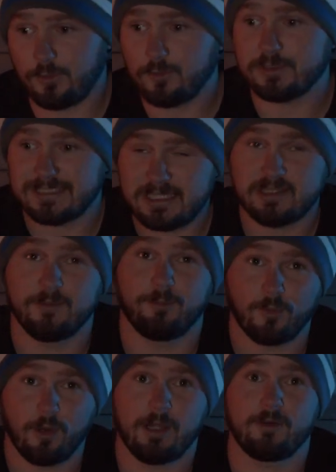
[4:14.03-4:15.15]
You will see the
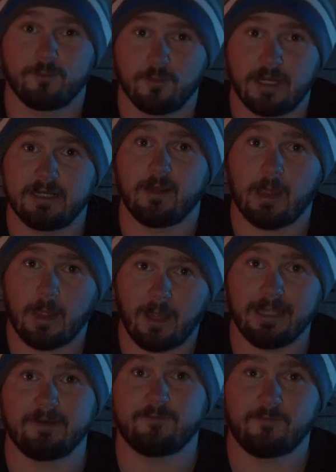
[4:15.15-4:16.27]
bright red
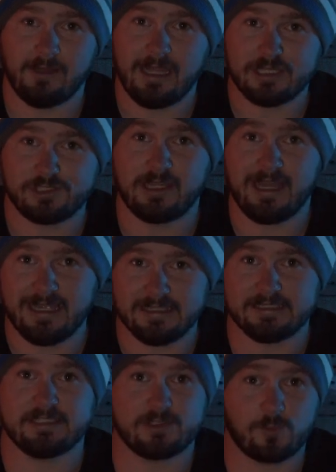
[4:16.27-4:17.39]
light flashing as
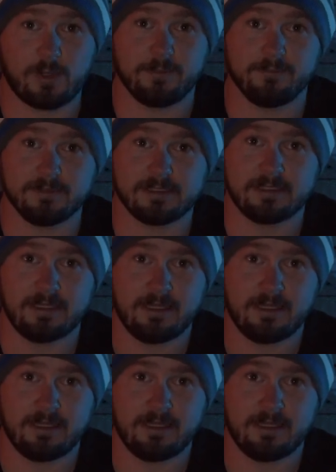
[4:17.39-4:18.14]
it swims.